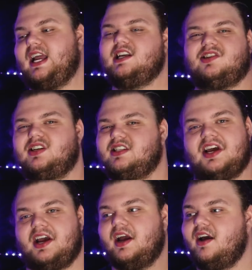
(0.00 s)
I guess you could
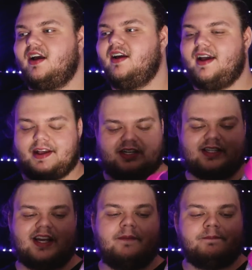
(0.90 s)
say. Mm-hmm. It's
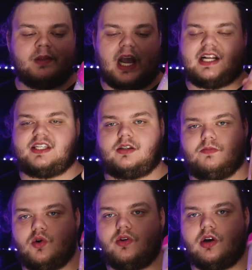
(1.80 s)
just, it's
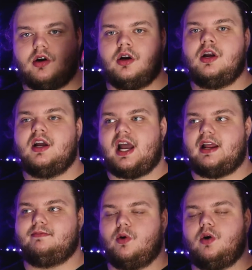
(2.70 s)
smoother
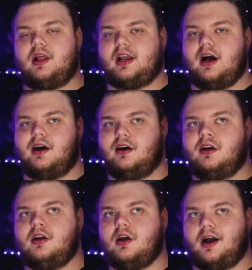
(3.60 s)
and more like a,
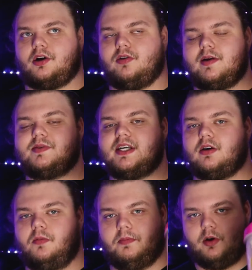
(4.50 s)
a creamsicle